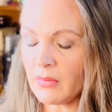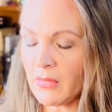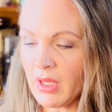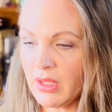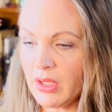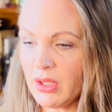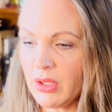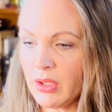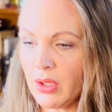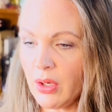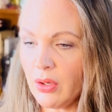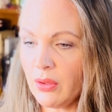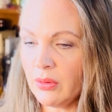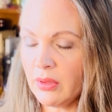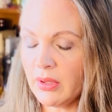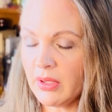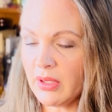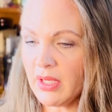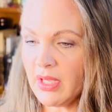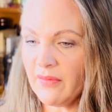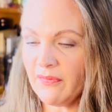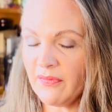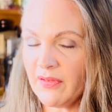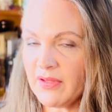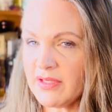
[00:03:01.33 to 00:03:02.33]
you know,
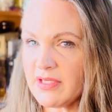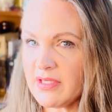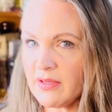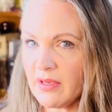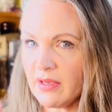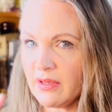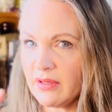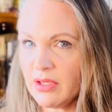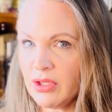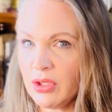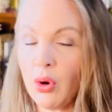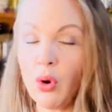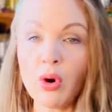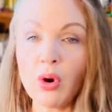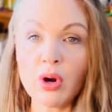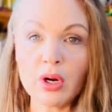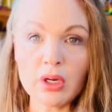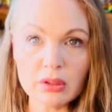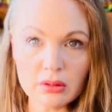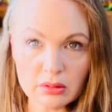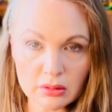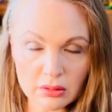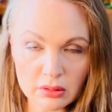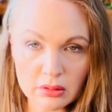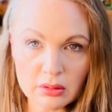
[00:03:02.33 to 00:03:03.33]
if it's
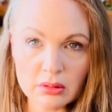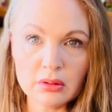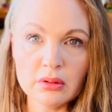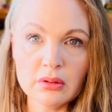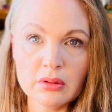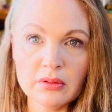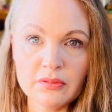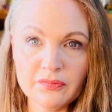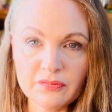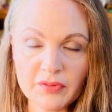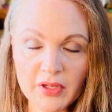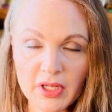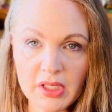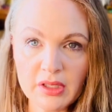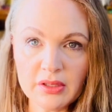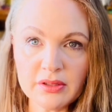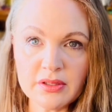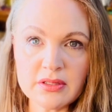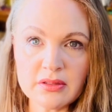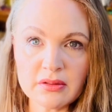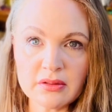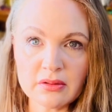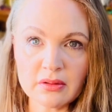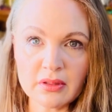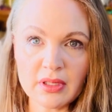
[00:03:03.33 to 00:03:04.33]
your
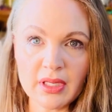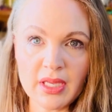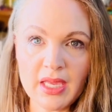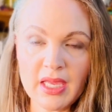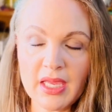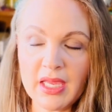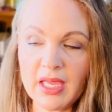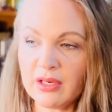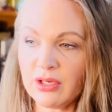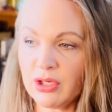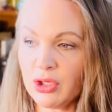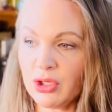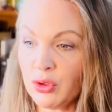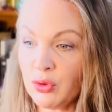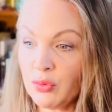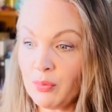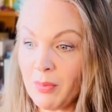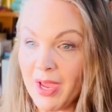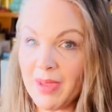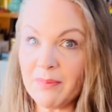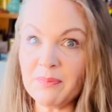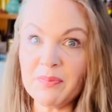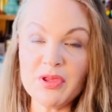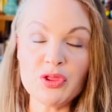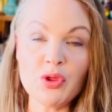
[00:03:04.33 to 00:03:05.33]
fault, okay? And you
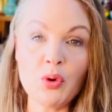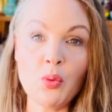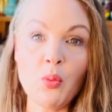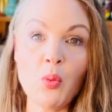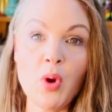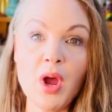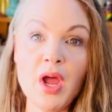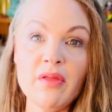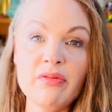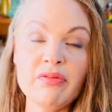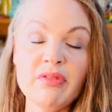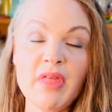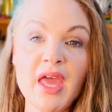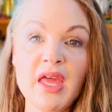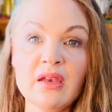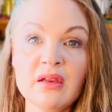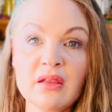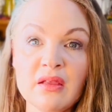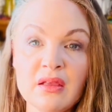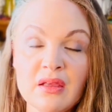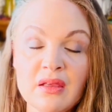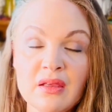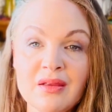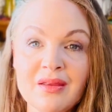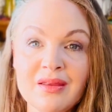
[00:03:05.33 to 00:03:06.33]
might be the one that
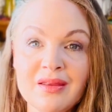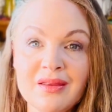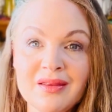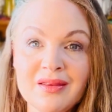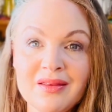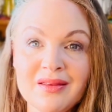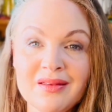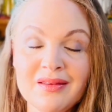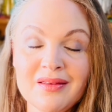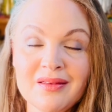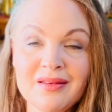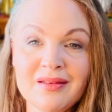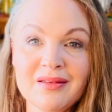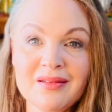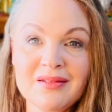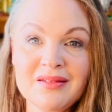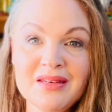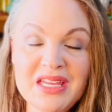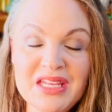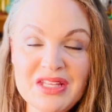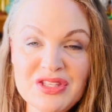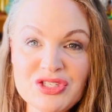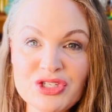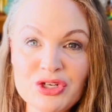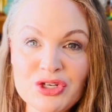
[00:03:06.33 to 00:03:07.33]

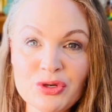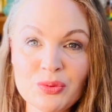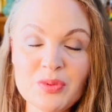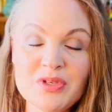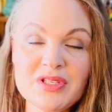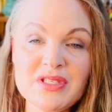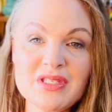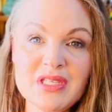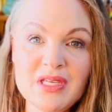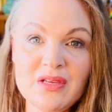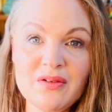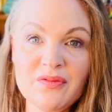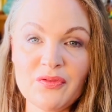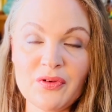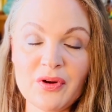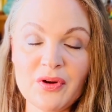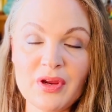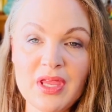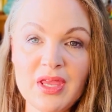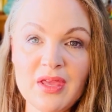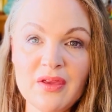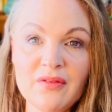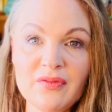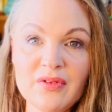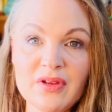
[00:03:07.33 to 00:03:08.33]
needs to receive
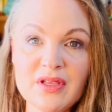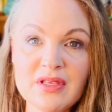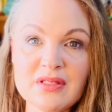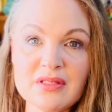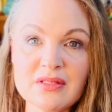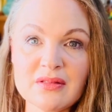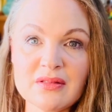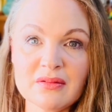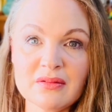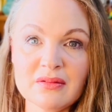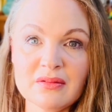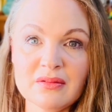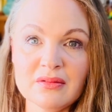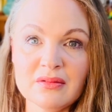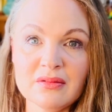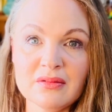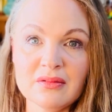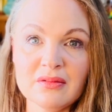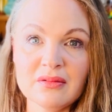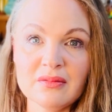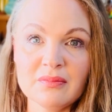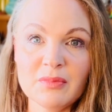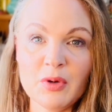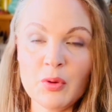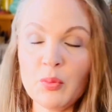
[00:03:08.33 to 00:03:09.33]
forgiveness,
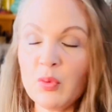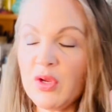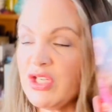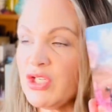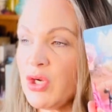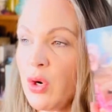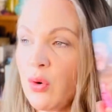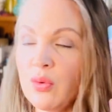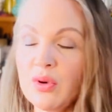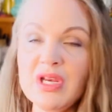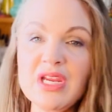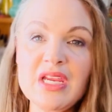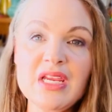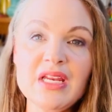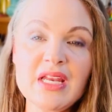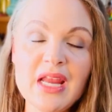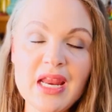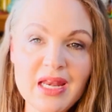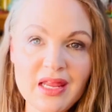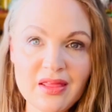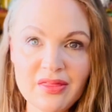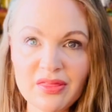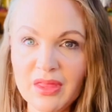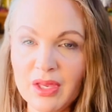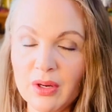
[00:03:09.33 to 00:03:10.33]
but we don't need
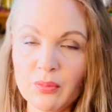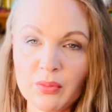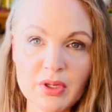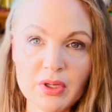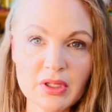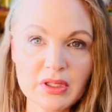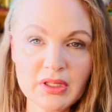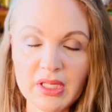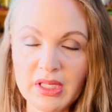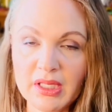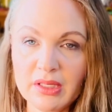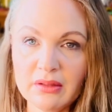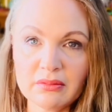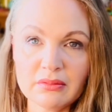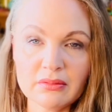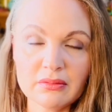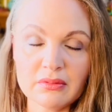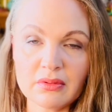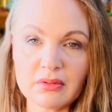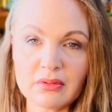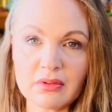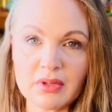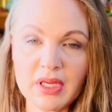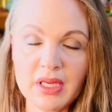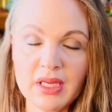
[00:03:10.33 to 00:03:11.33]
anything really,
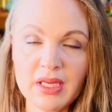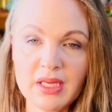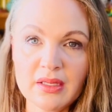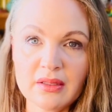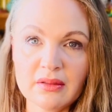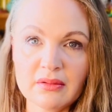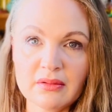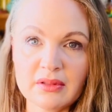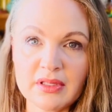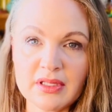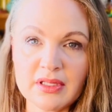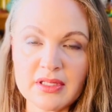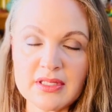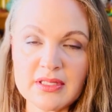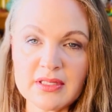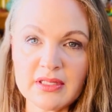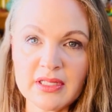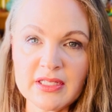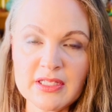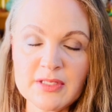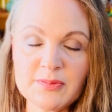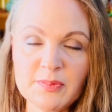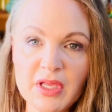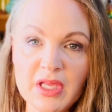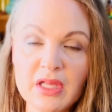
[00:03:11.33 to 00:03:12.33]
okay?
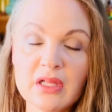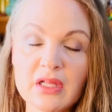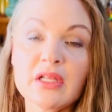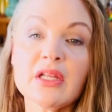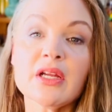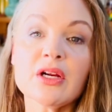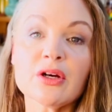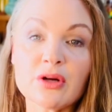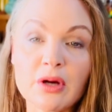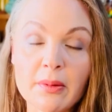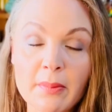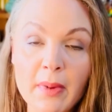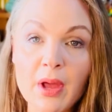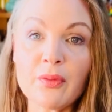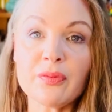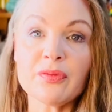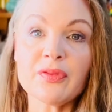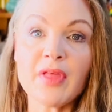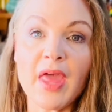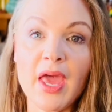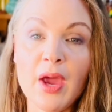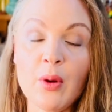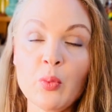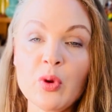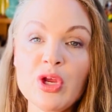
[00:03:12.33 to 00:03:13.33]
Let's be clear about
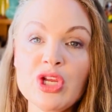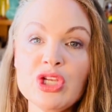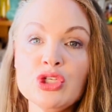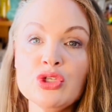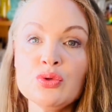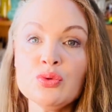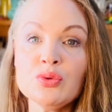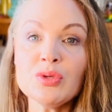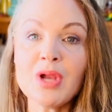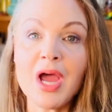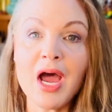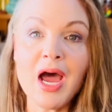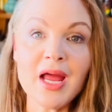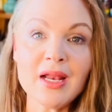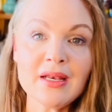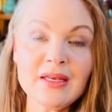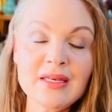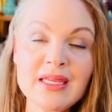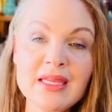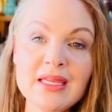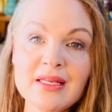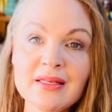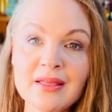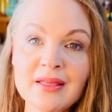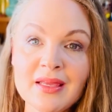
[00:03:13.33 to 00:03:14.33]
that. We do not
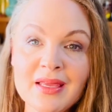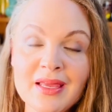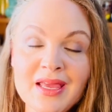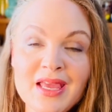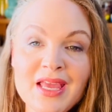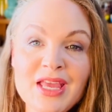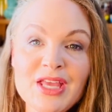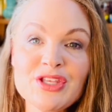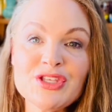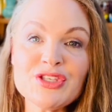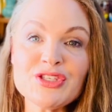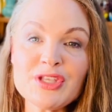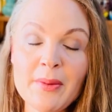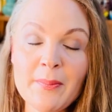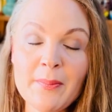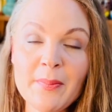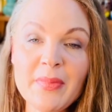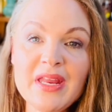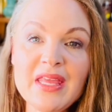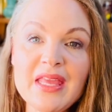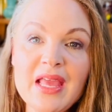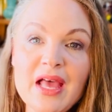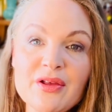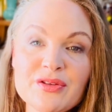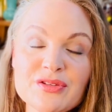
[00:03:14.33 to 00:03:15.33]
need
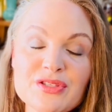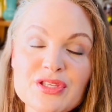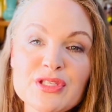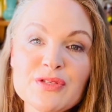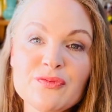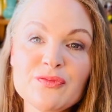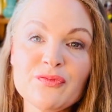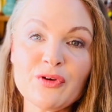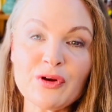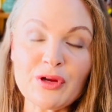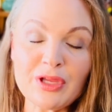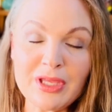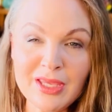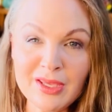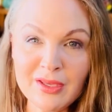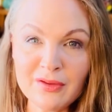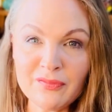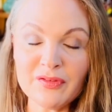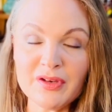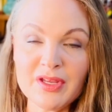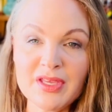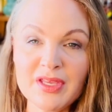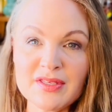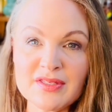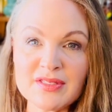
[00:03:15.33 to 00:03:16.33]
somebody else's
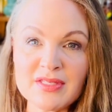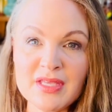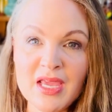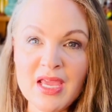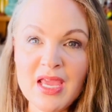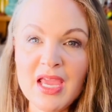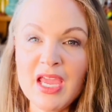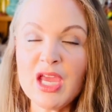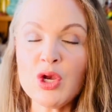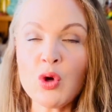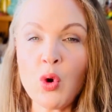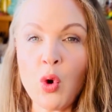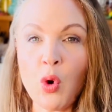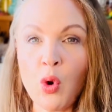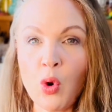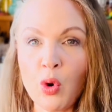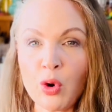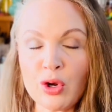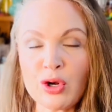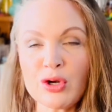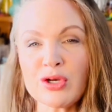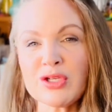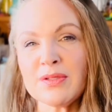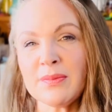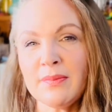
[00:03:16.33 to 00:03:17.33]
forgiveness in
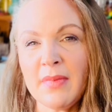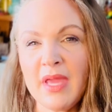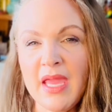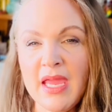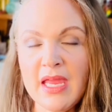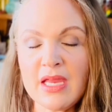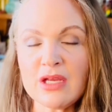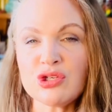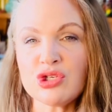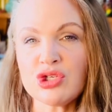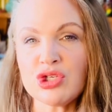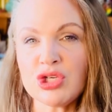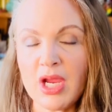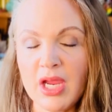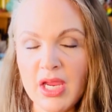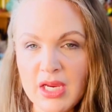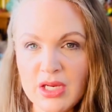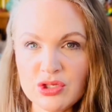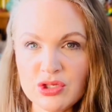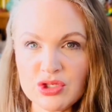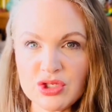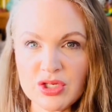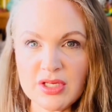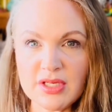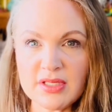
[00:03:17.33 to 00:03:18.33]
order to make
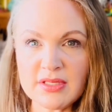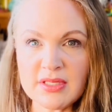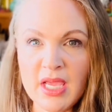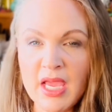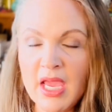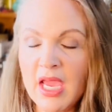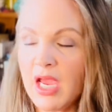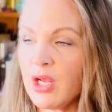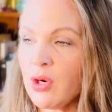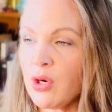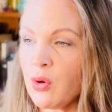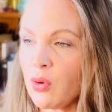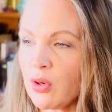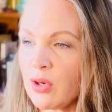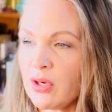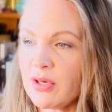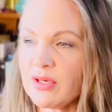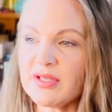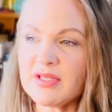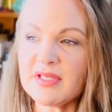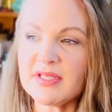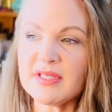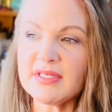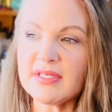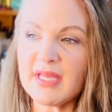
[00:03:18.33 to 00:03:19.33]
changes, in order
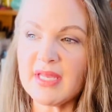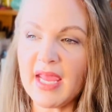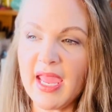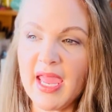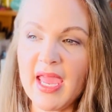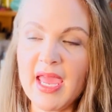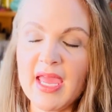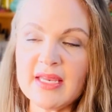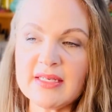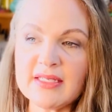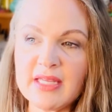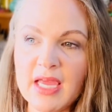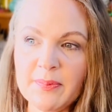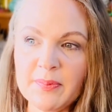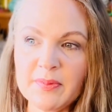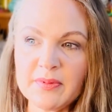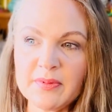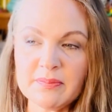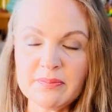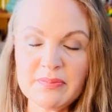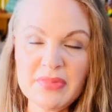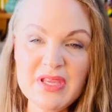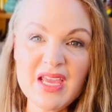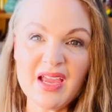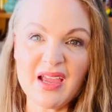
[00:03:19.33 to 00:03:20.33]
to stand up
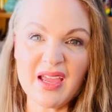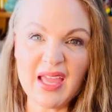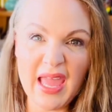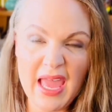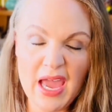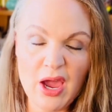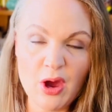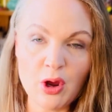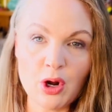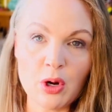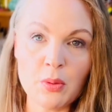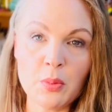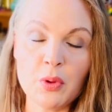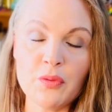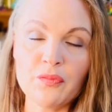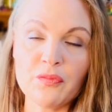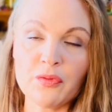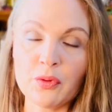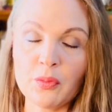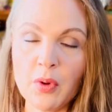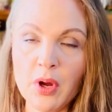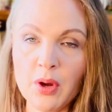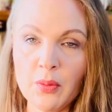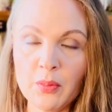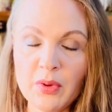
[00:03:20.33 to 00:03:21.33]
and be accountable
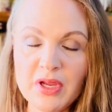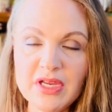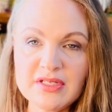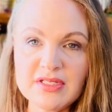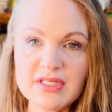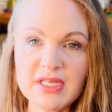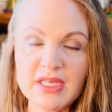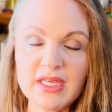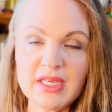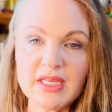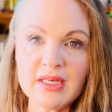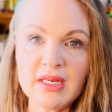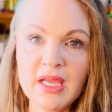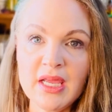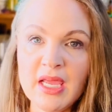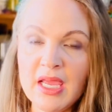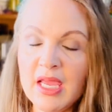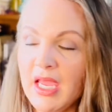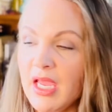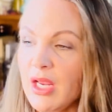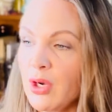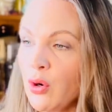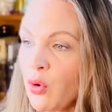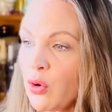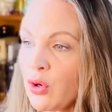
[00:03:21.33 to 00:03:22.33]
for what we did,
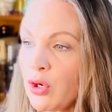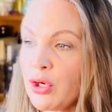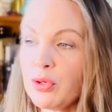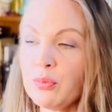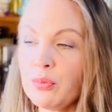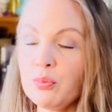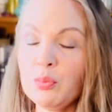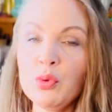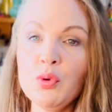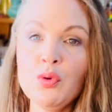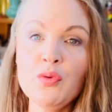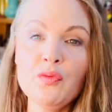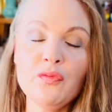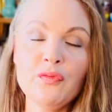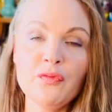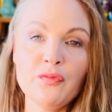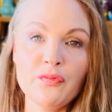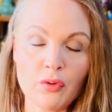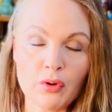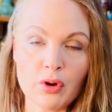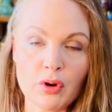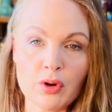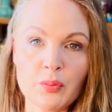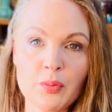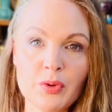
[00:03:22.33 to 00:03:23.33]
in order to move
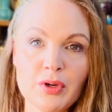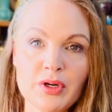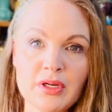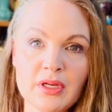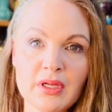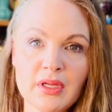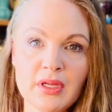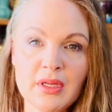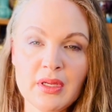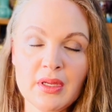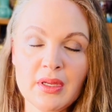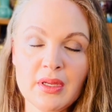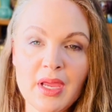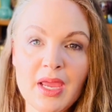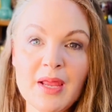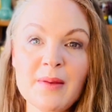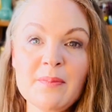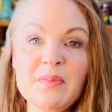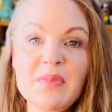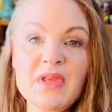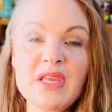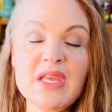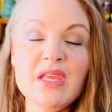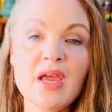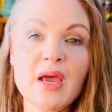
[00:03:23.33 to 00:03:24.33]
forward and
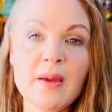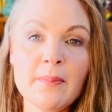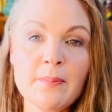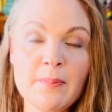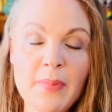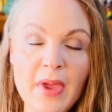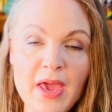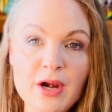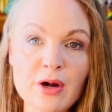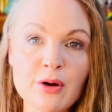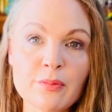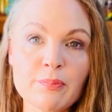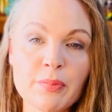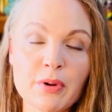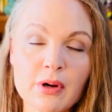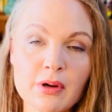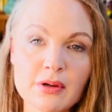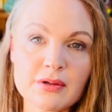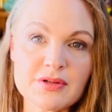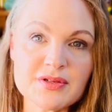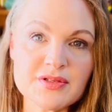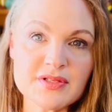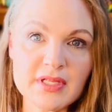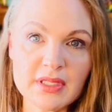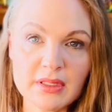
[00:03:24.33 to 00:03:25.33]
be a better
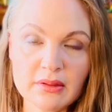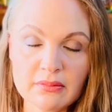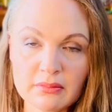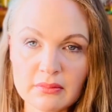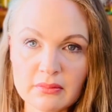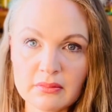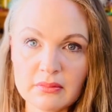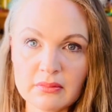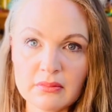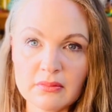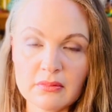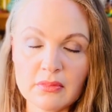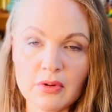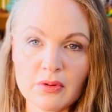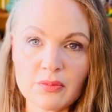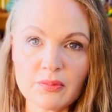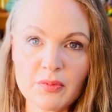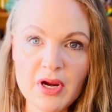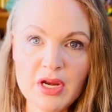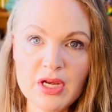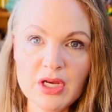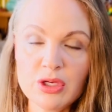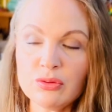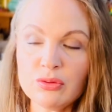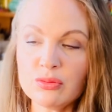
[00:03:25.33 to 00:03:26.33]
person, all
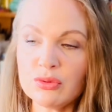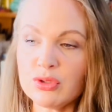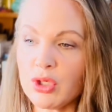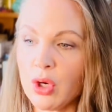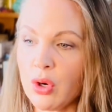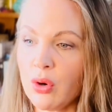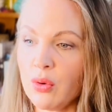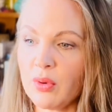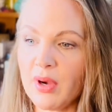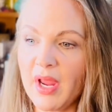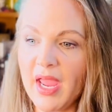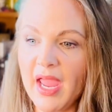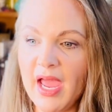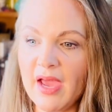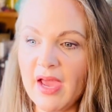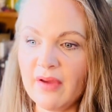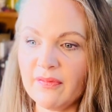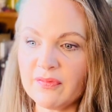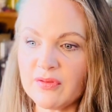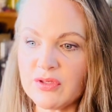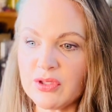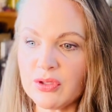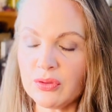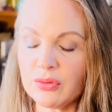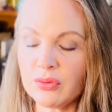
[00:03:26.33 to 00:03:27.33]
right? You don't
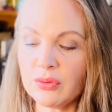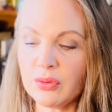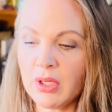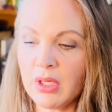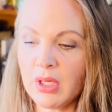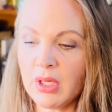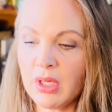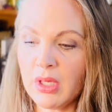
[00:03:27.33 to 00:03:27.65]
have to,